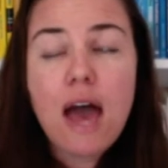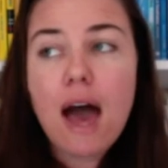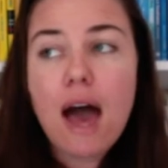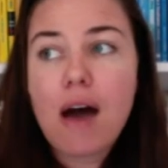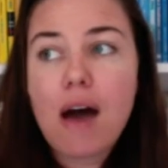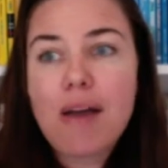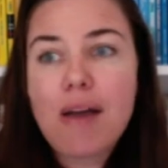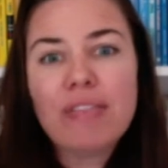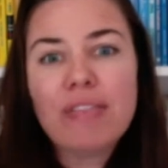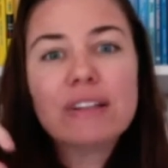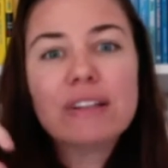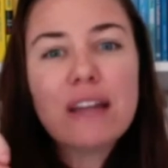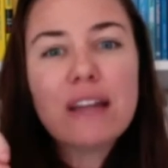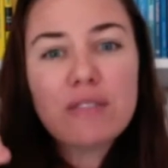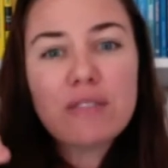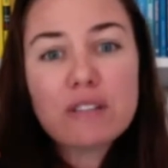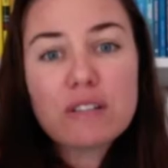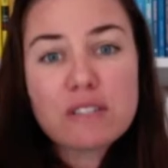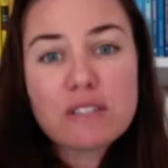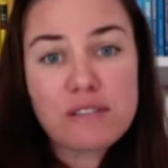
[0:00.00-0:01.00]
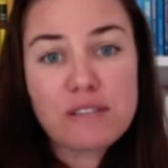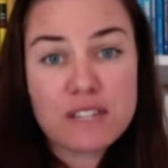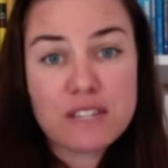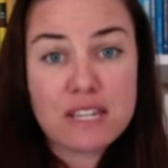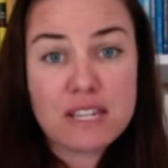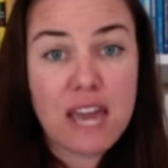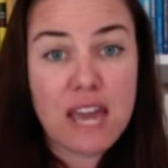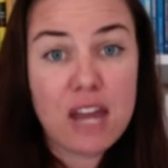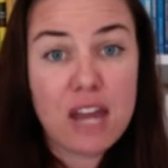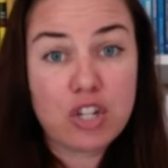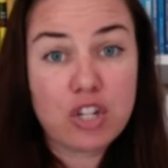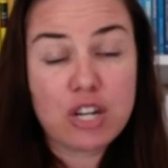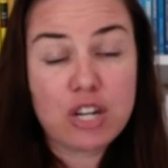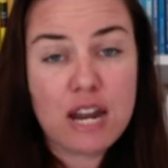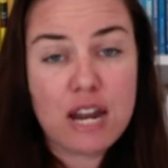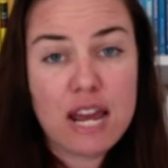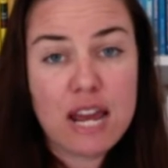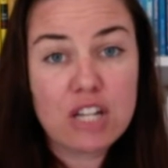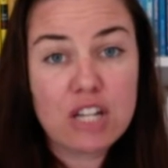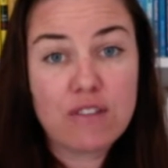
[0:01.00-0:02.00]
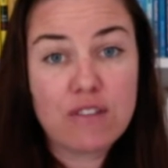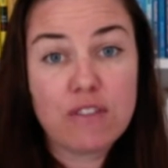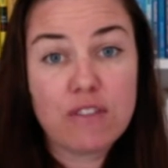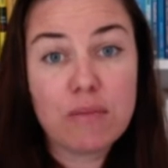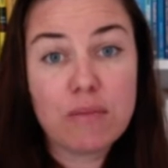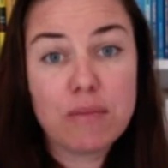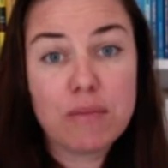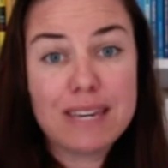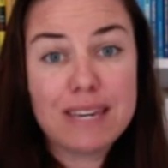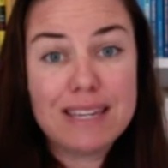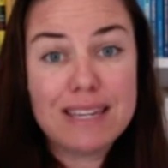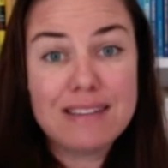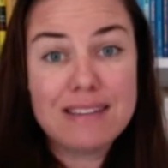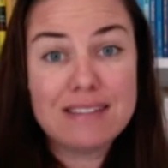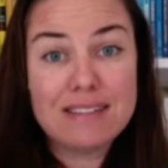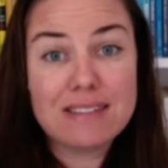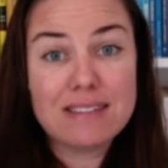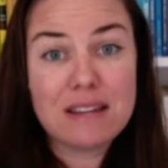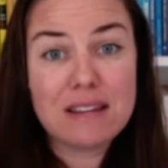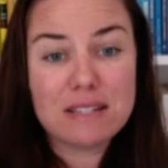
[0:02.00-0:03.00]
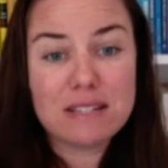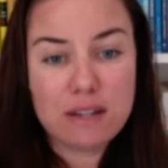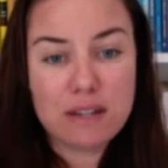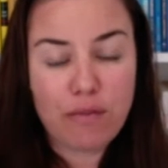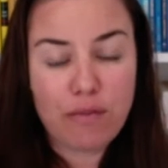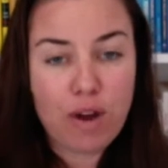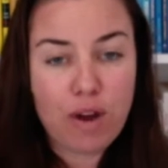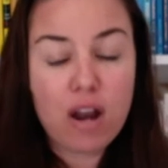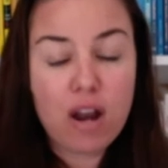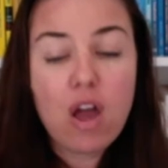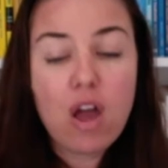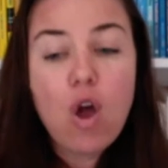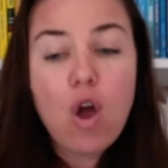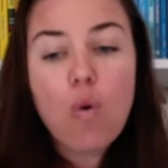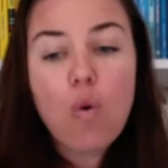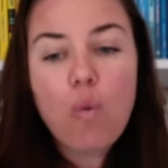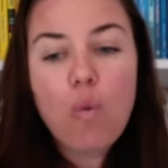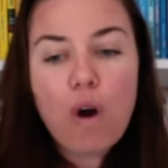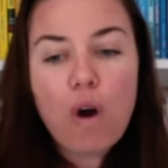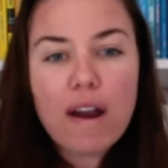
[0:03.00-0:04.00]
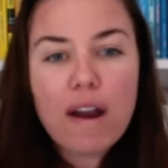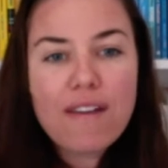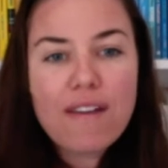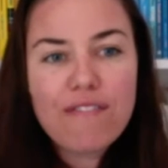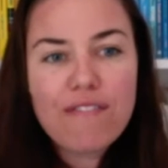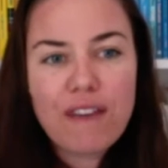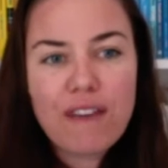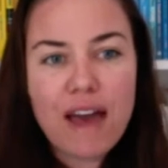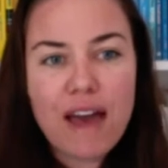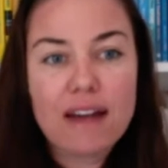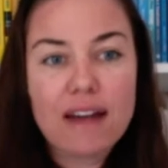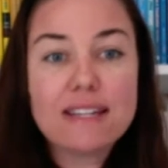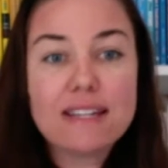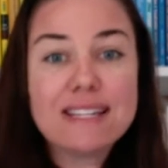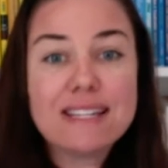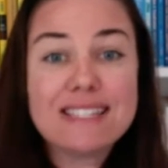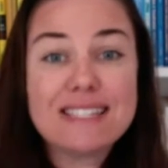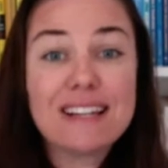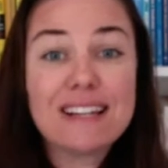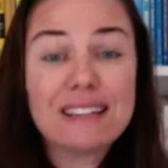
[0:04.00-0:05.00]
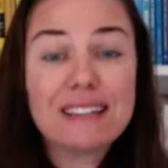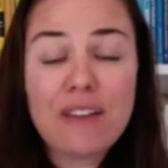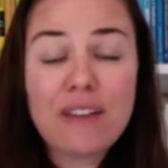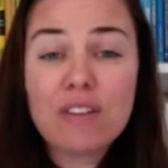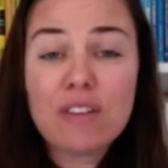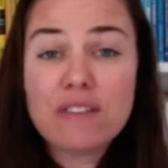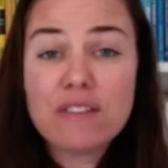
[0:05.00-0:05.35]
And the level of sophistication in each of them is different. What I've found is the level of